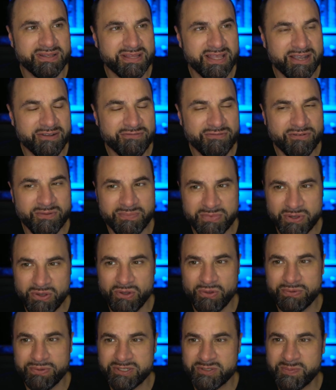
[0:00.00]
like from the
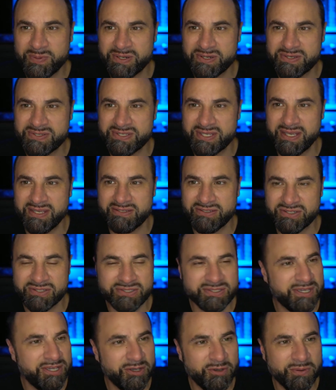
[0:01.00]
Holy Spirit, say,
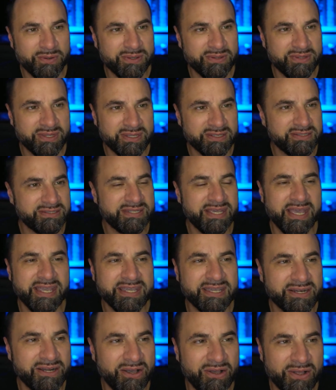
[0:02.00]
just kill, then
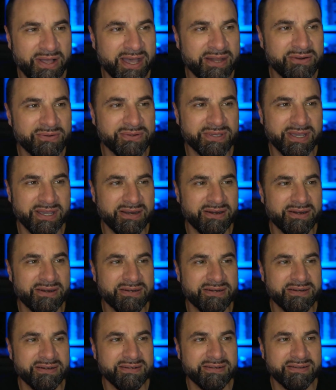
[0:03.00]
take it all. I don't
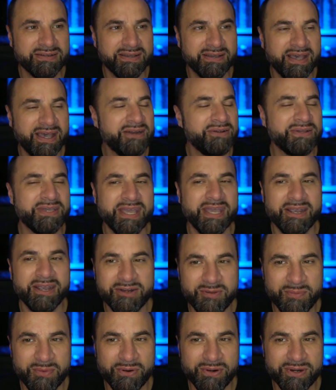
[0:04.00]
care. I don't care
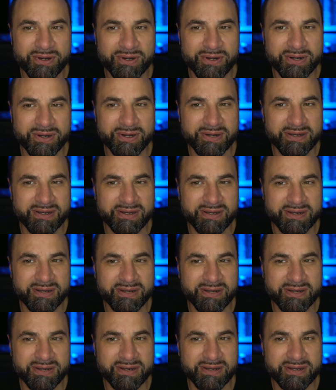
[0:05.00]
anymore. It's
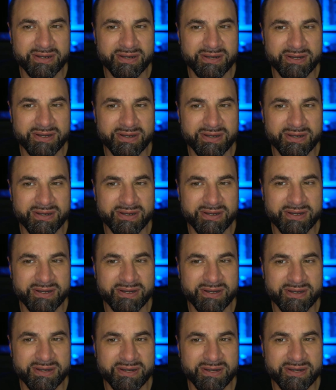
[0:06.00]
not my stuff.
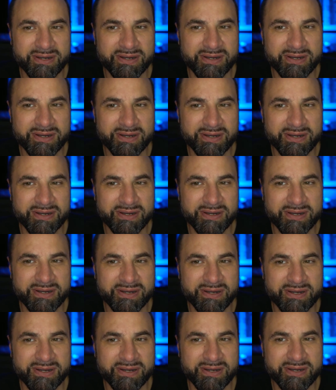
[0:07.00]
And so he
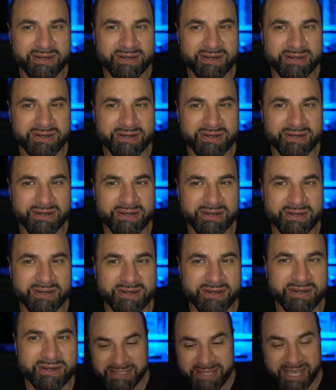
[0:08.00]
said the devil
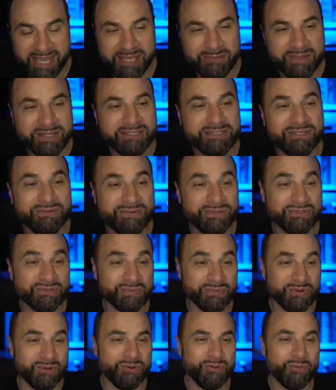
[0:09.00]
actually came into his
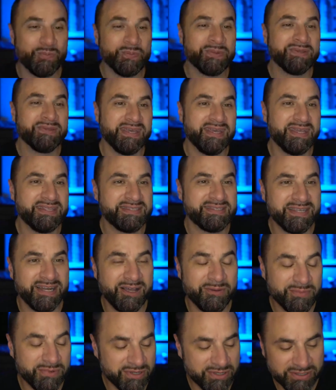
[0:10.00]
room and
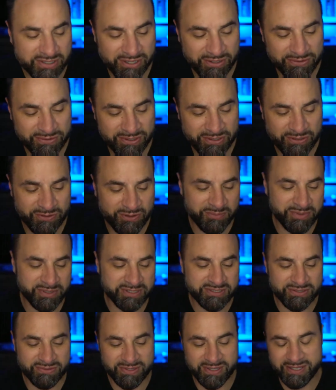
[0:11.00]
said, I'm going to kill you. I'm
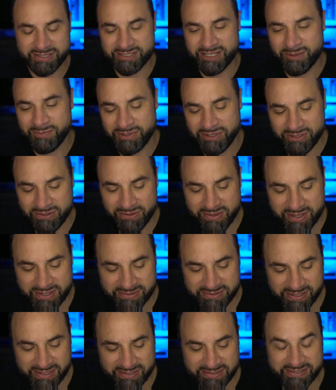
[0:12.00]
going to do this. I'm going to do
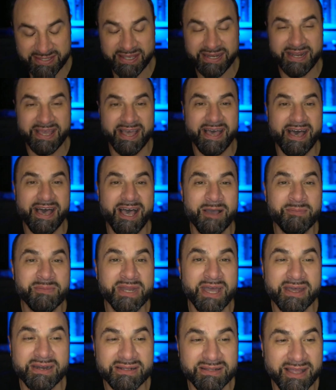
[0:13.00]
this. And he said, I'm
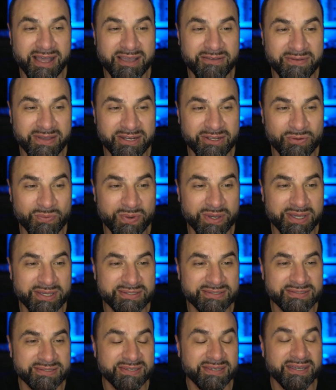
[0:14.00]
not alive
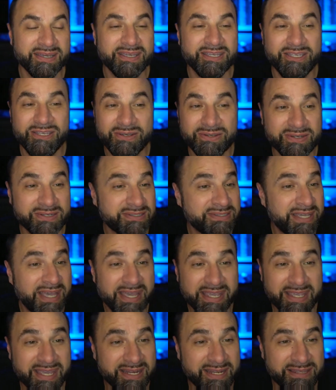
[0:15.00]
anyways. You can
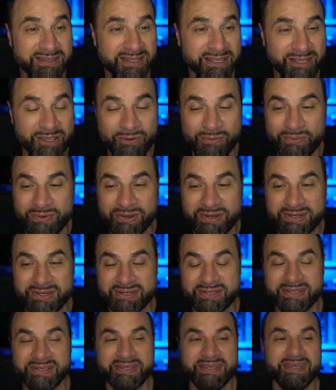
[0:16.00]
take anything you want.
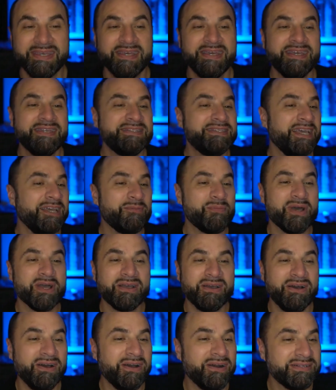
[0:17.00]
Take my
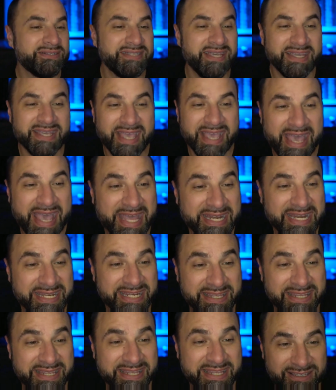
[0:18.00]
car. Take
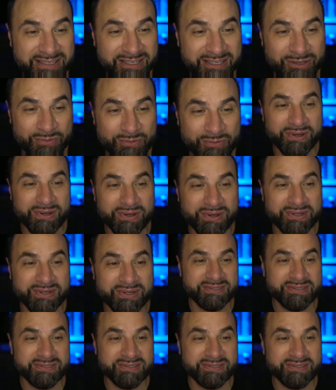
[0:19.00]
anything you want.